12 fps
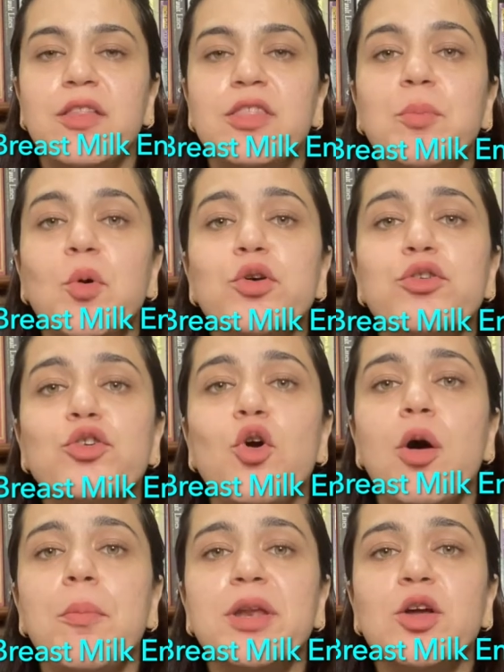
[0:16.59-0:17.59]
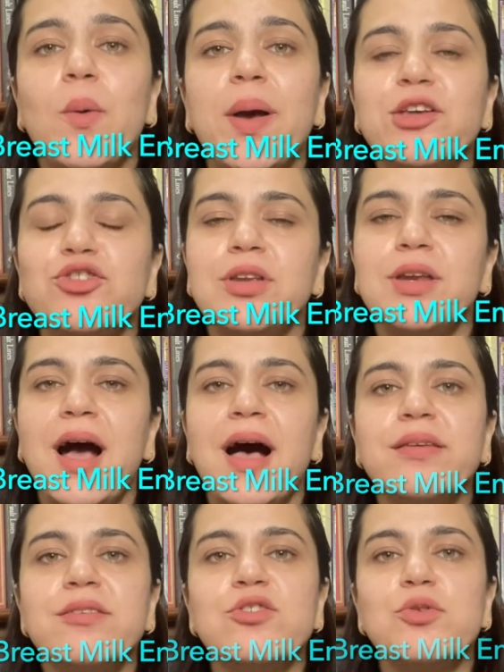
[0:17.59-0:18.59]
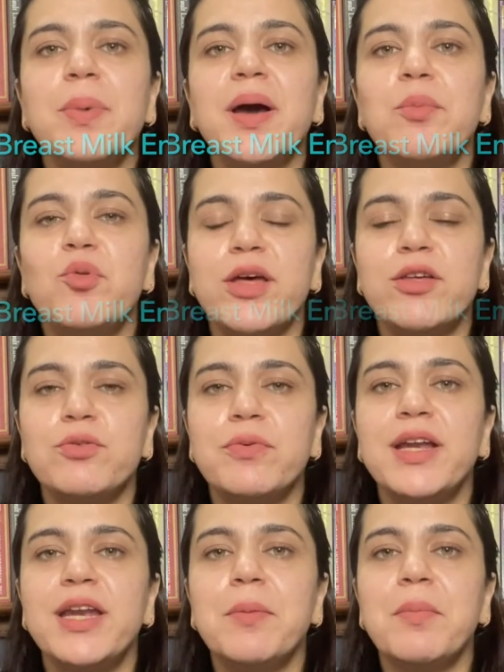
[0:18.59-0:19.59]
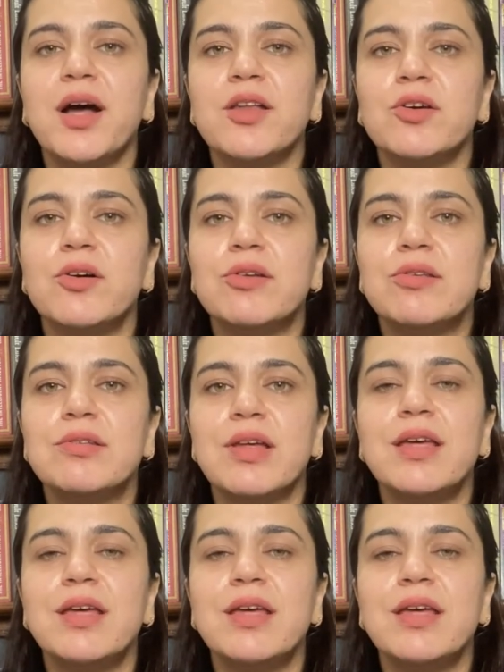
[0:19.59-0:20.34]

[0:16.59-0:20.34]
The most common question asked by breastfeeding mothers